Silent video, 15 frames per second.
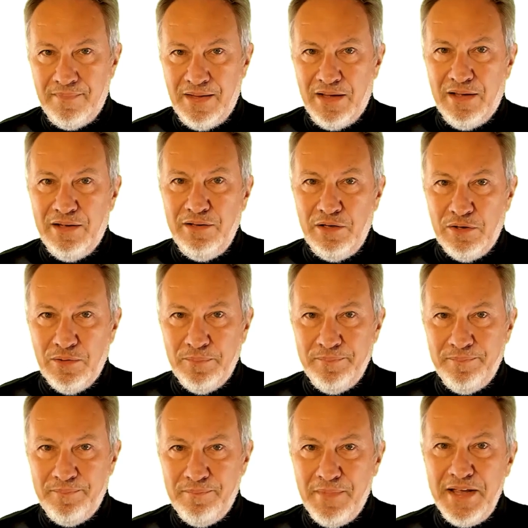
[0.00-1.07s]
Hello,
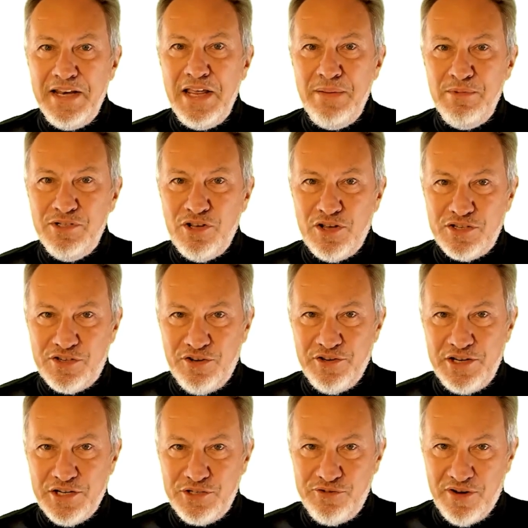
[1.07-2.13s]
my name is Oscar
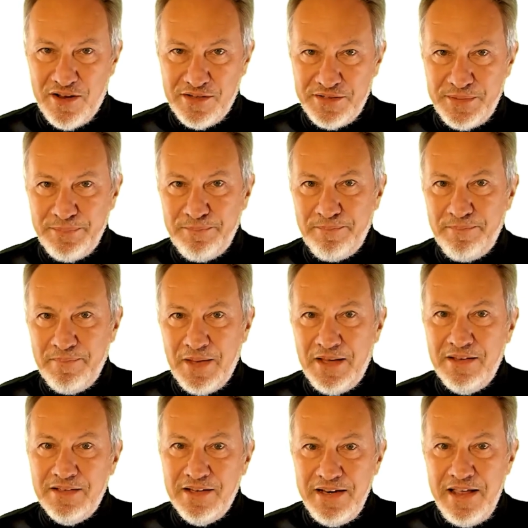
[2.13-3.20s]
Nierstrauss.
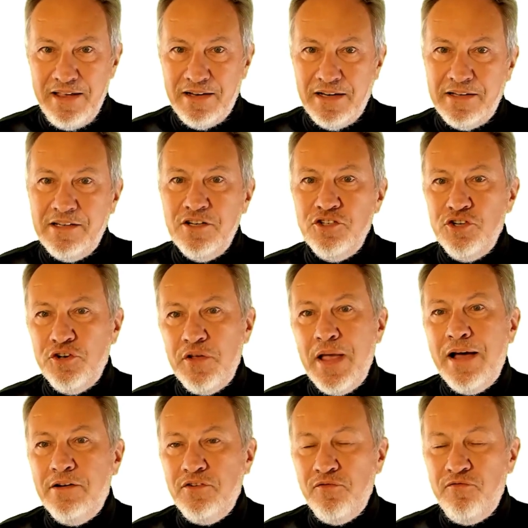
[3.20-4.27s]
Today I'd like to show you
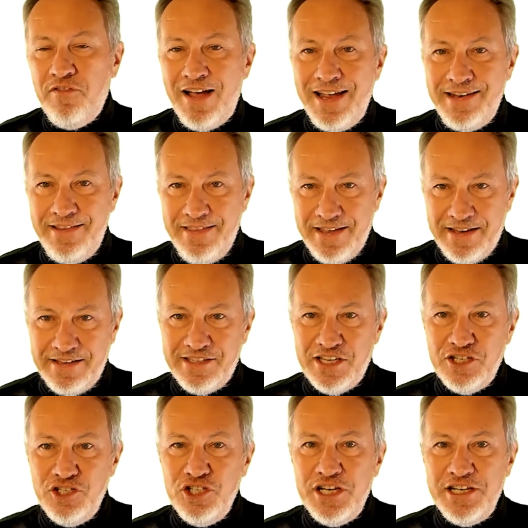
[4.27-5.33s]
how to find things in
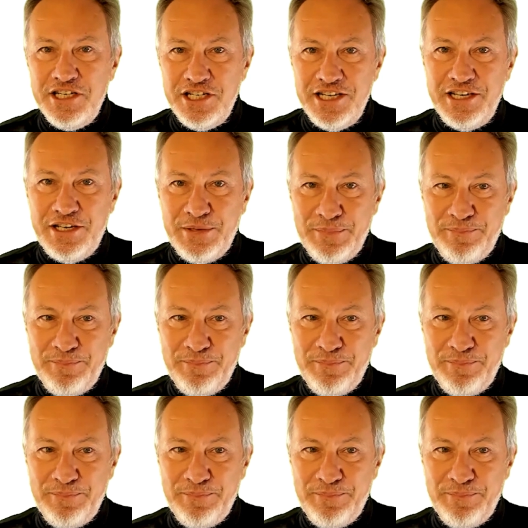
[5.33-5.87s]
GT.